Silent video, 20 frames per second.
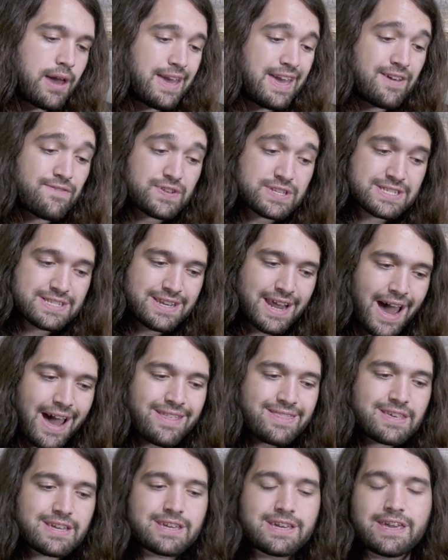If it's
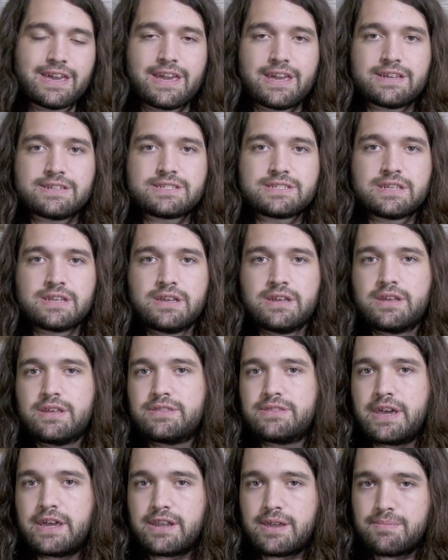not the case,
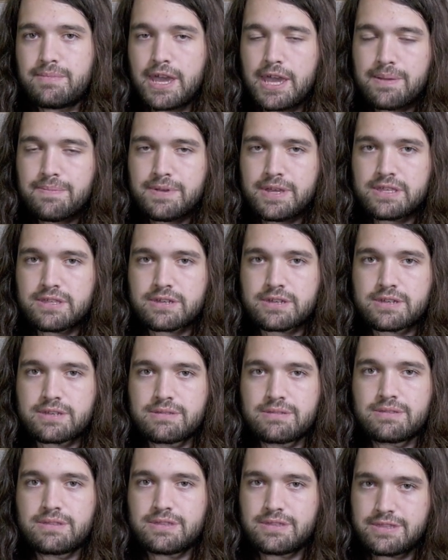then it may be
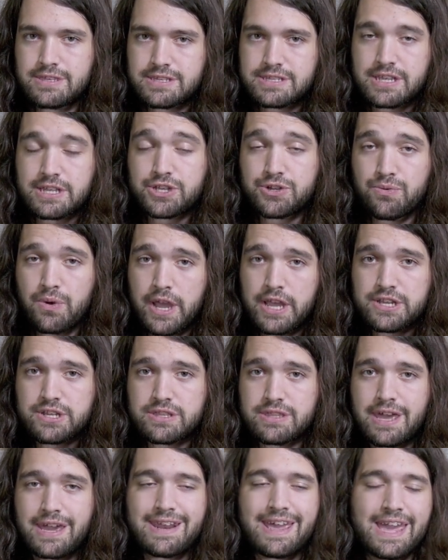the
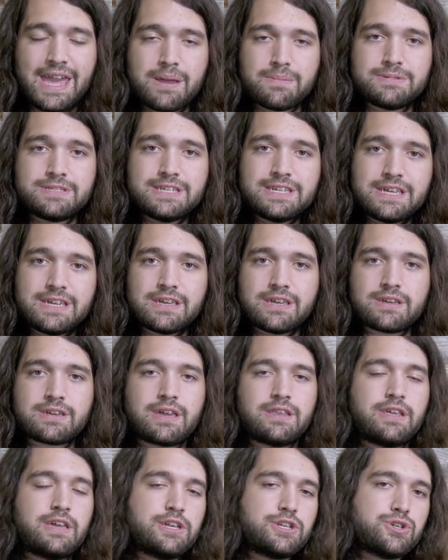situation that AMD
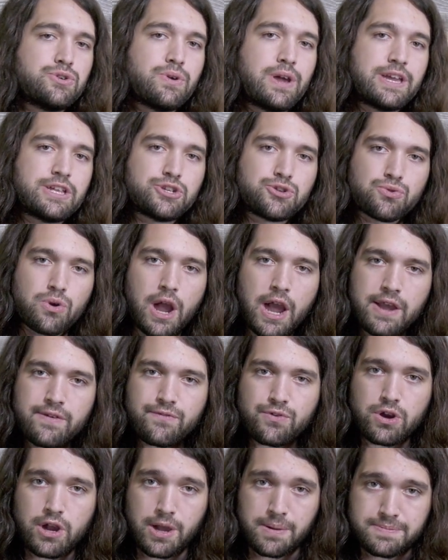can issue a
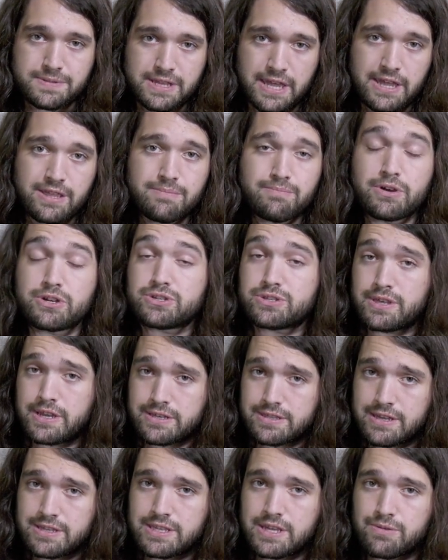driver update, much
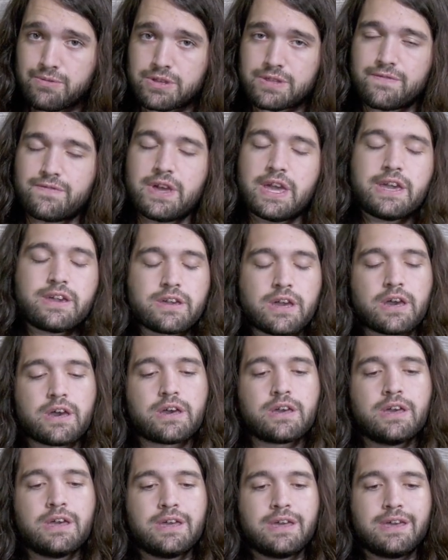like they did with
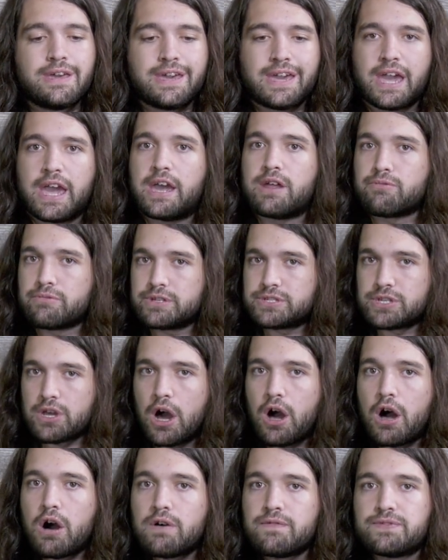Vega, and
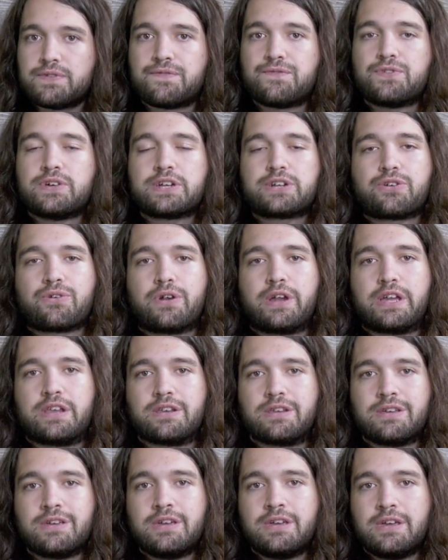resolve the flickering,
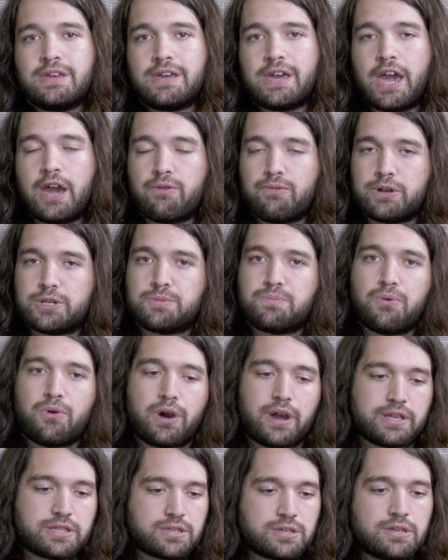at which
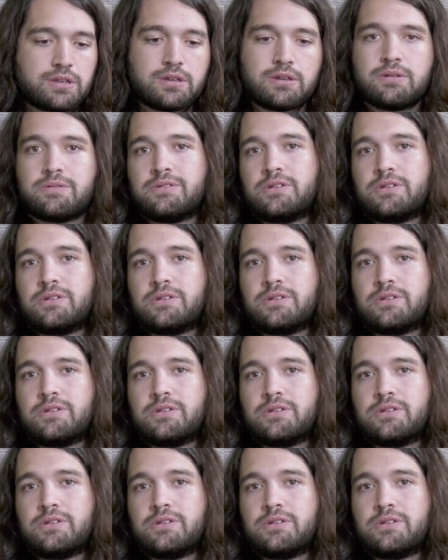point,